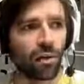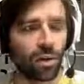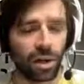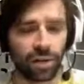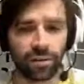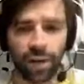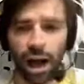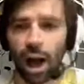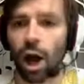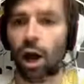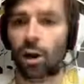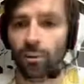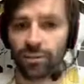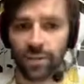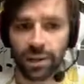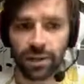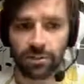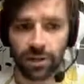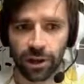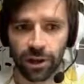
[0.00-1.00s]
one of our
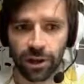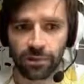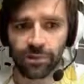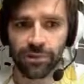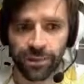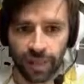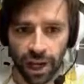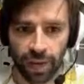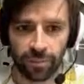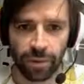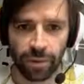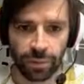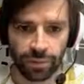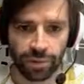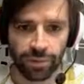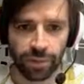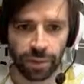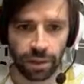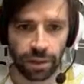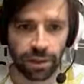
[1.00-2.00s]
home team coaches came up
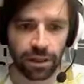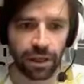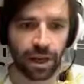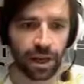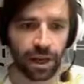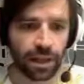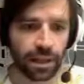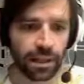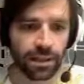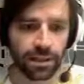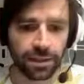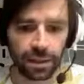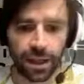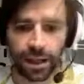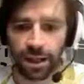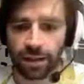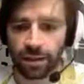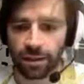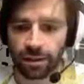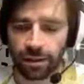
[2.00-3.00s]
to me and he
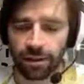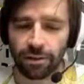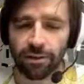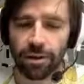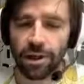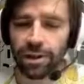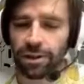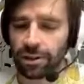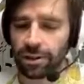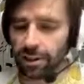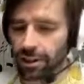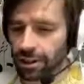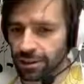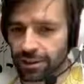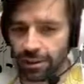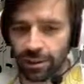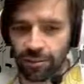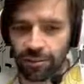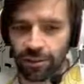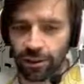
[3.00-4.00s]
said, "You know what? You got to
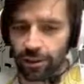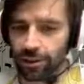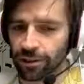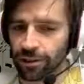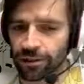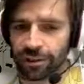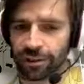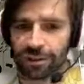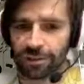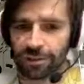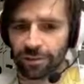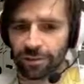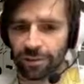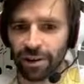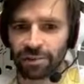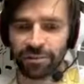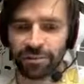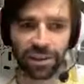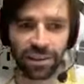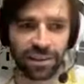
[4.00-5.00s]
stop focusing on the
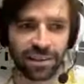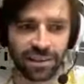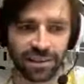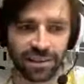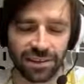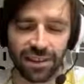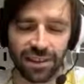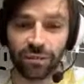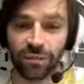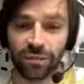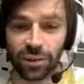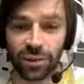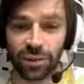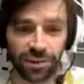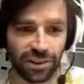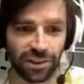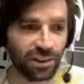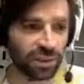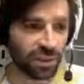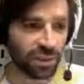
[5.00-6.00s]
referees and start
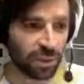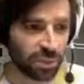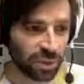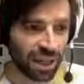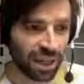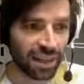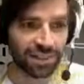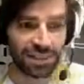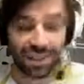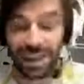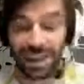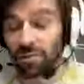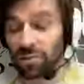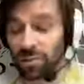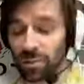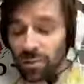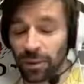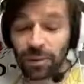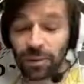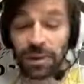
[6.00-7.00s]
focusing on your players." And that
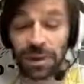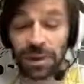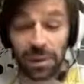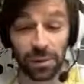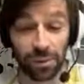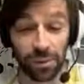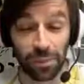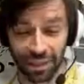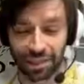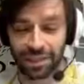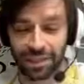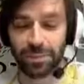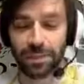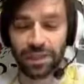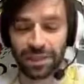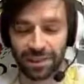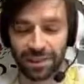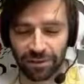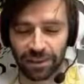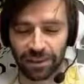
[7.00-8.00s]
was probably the
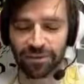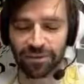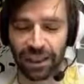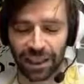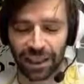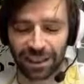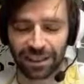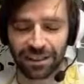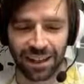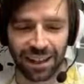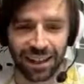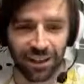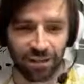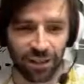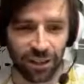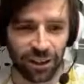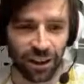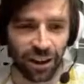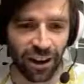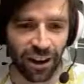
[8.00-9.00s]
best piece of advice that I
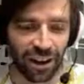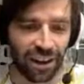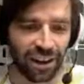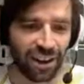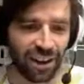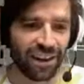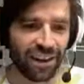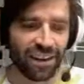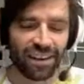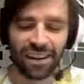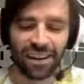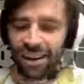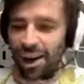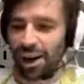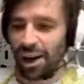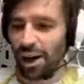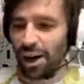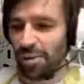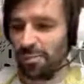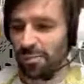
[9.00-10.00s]
ever got.
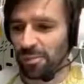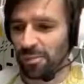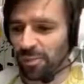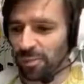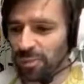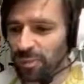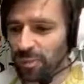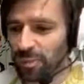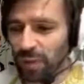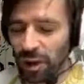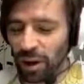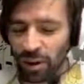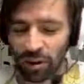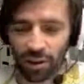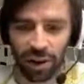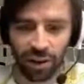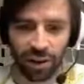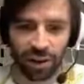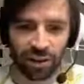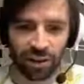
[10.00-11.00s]
Um,
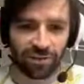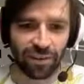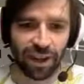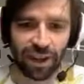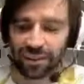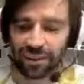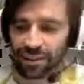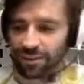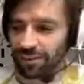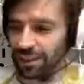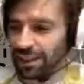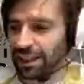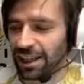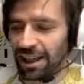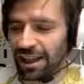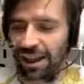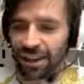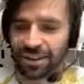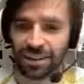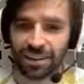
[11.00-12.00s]
although I found it
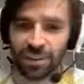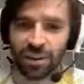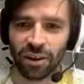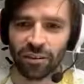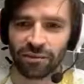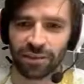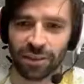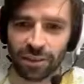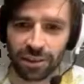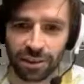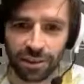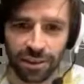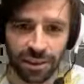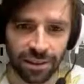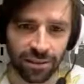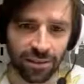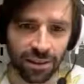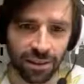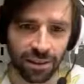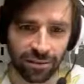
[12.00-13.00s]
really hard to not
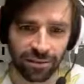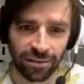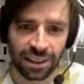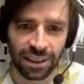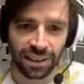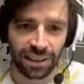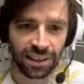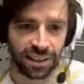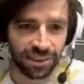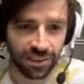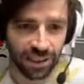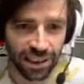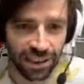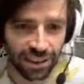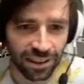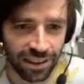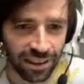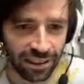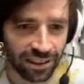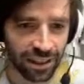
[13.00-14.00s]
focus on the referees all
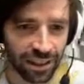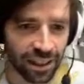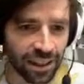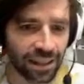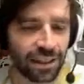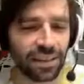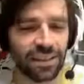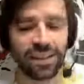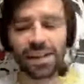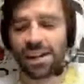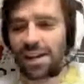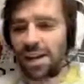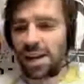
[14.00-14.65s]
these years later.